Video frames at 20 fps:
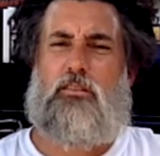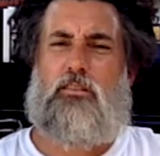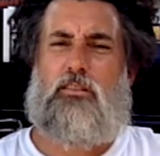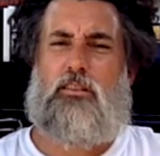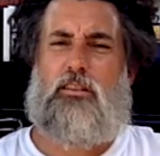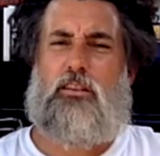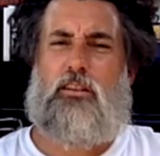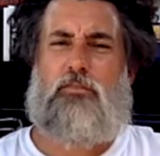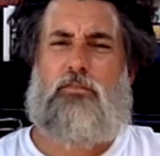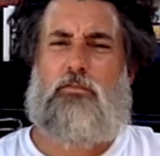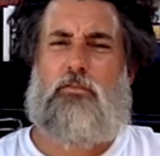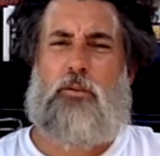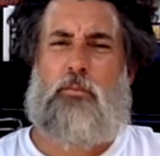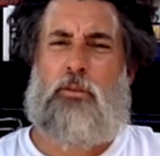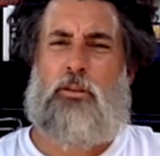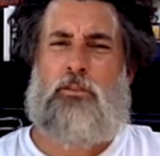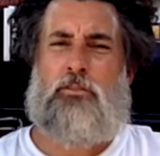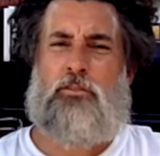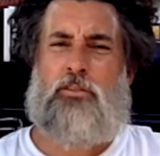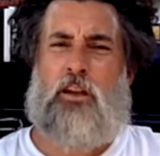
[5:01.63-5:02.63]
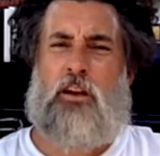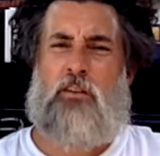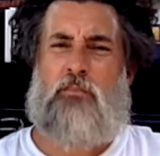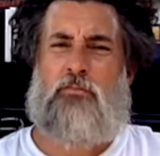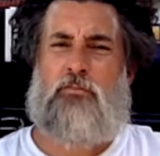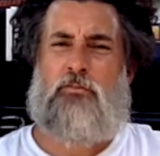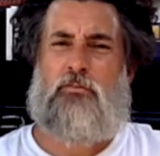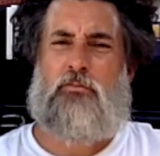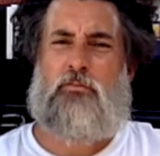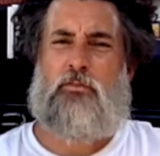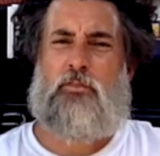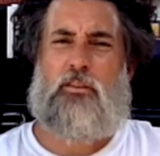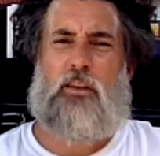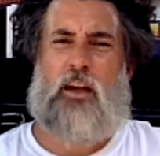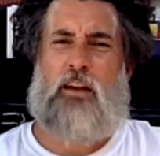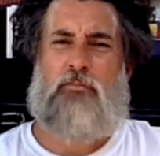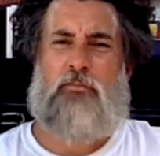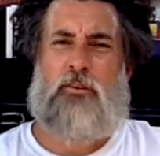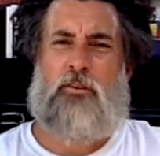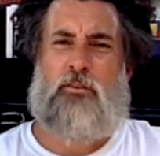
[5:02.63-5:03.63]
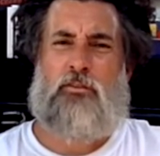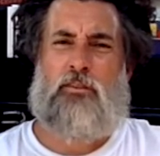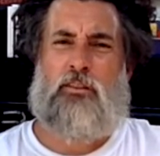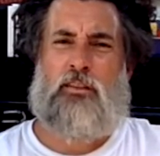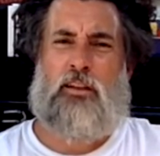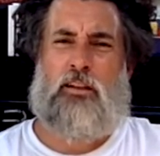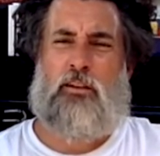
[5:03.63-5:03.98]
and you have to film it yourself with an iPhone and like